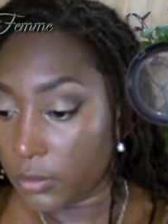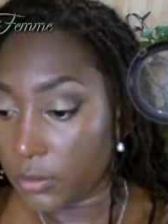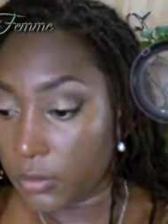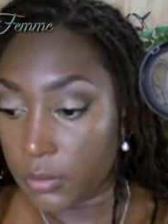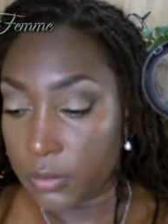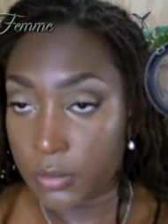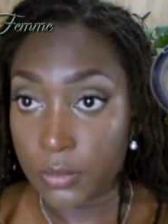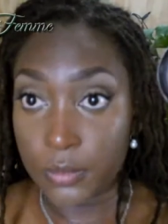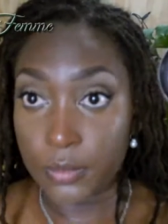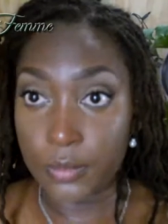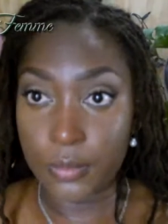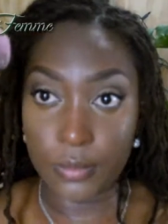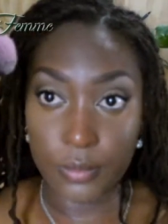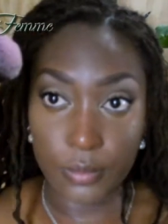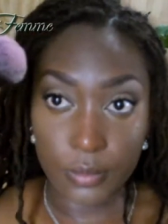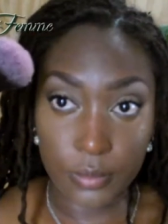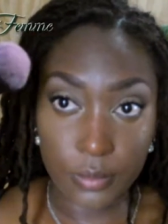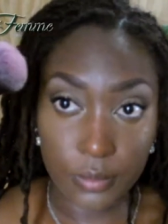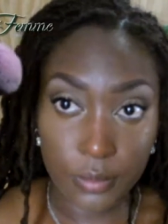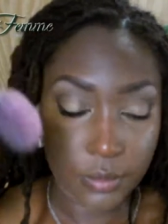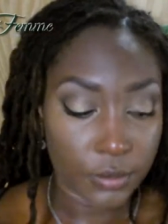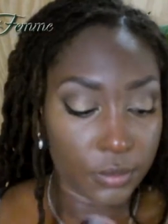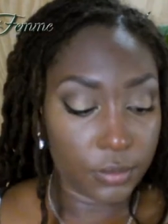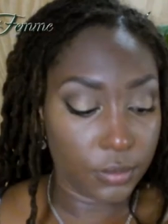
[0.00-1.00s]
set
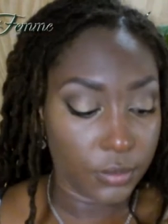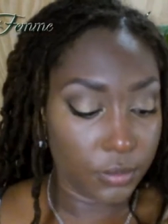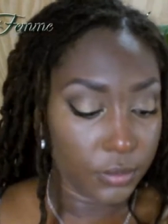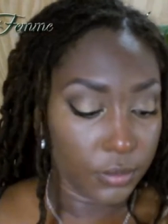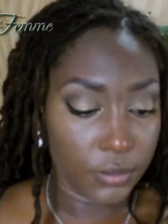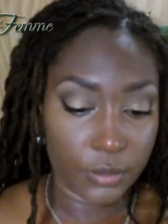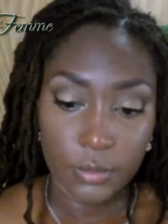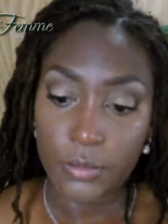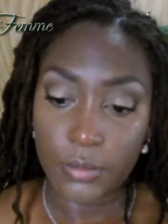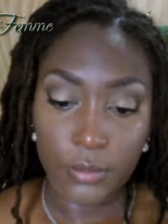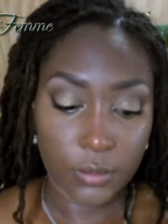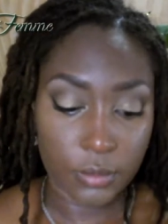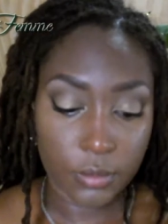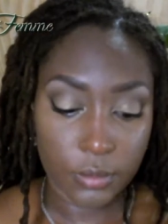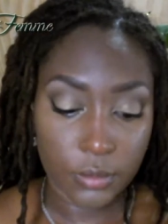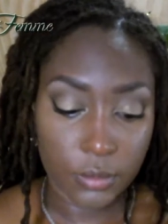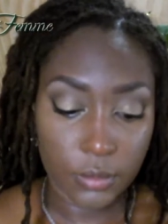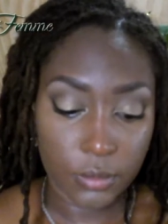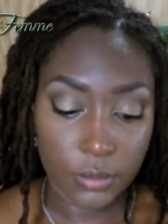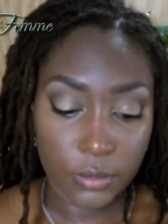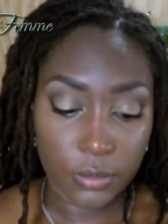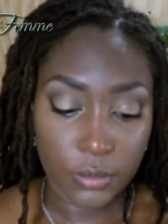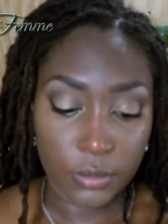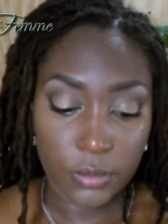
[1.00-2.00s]
every single thing
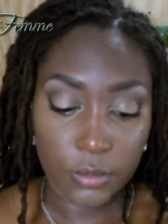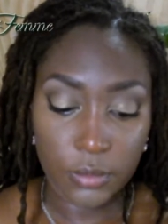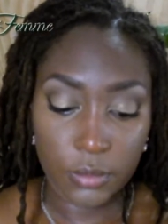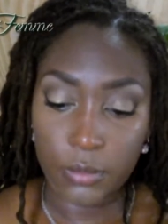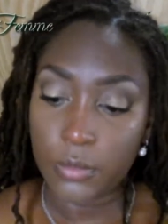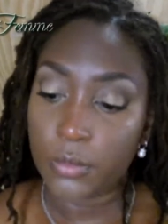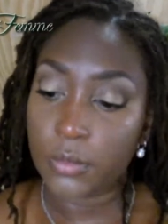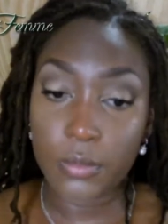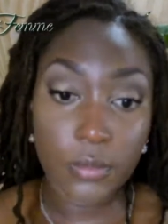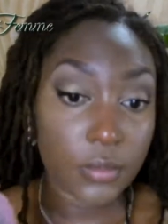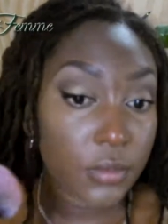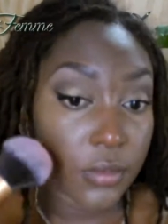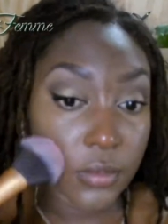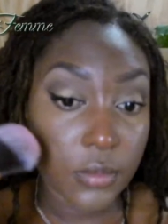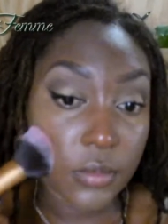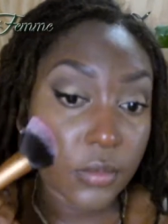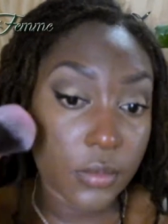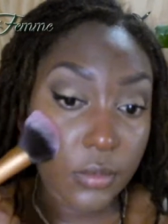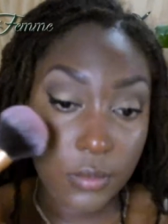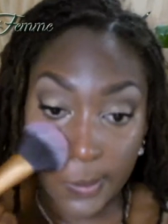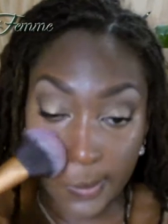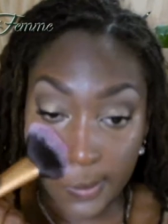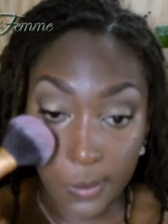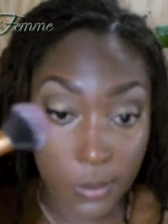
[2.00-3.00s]
with my
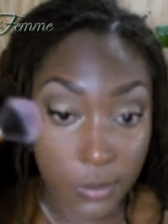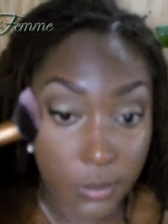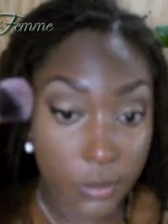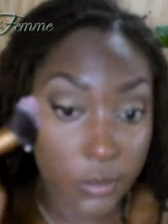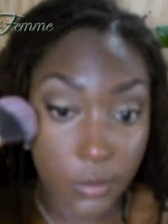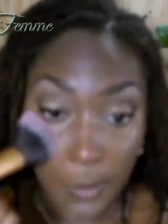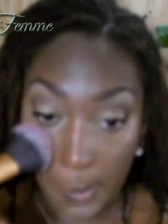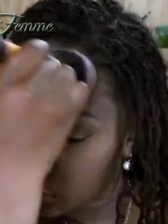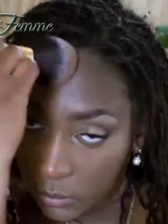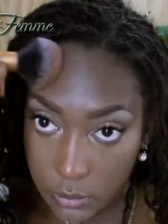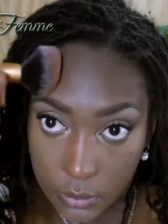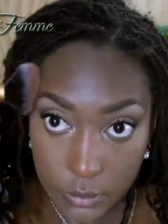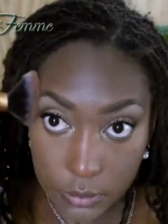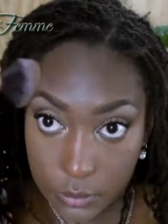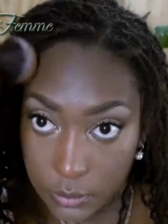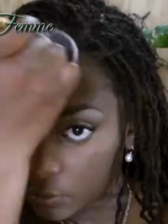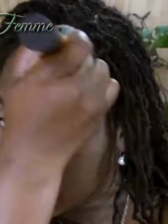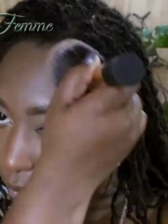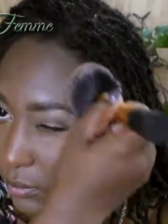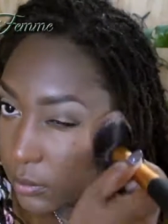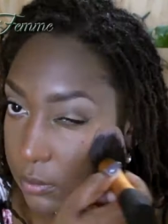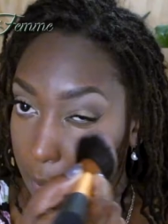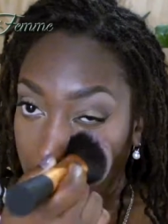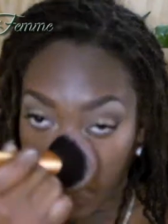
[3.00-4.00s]
MAC
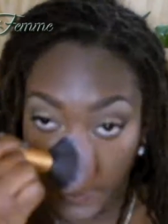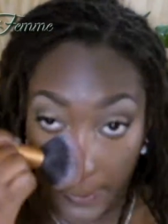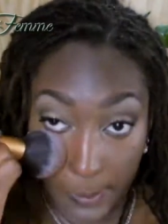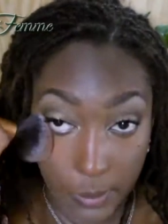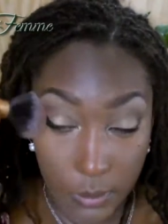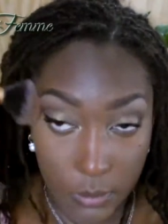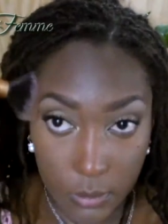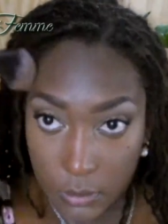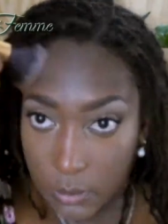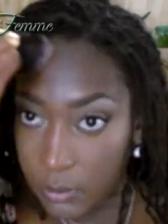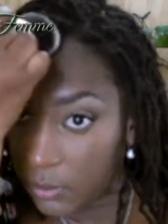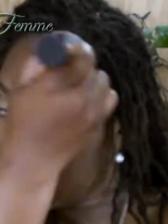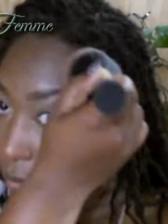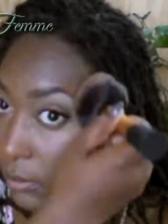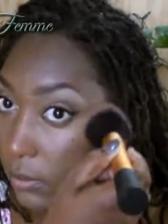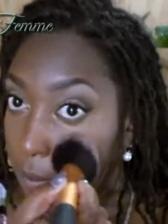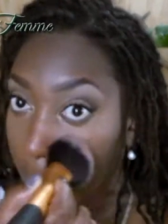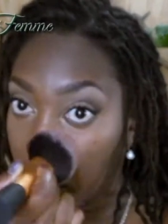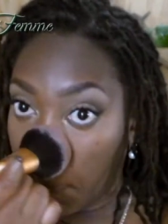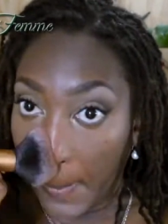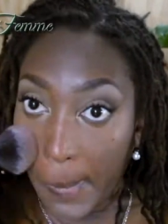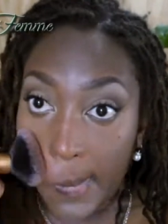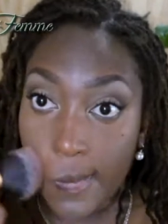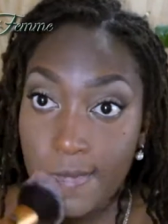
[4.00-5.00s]
mineralized
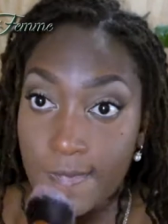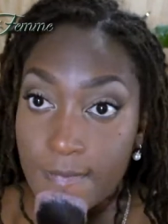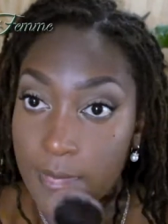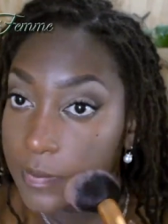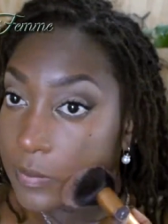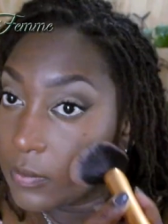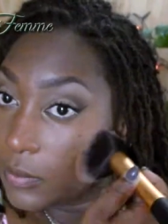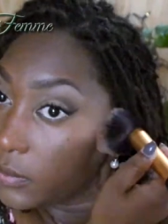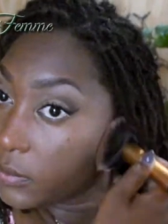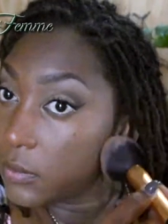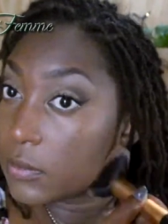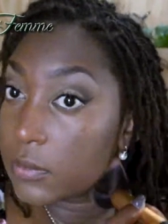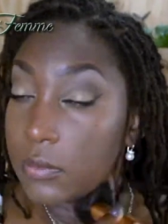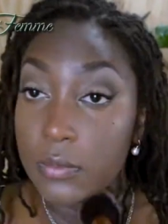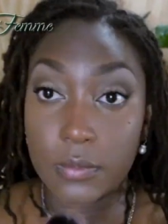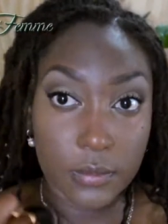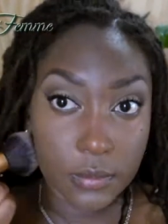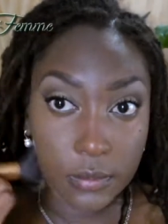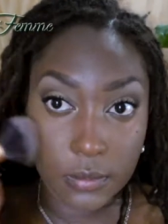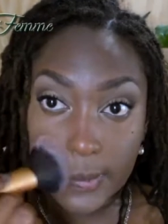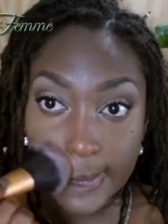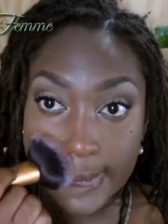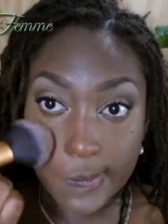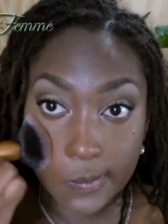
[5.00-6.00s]
skin finish that's in Dark Deep.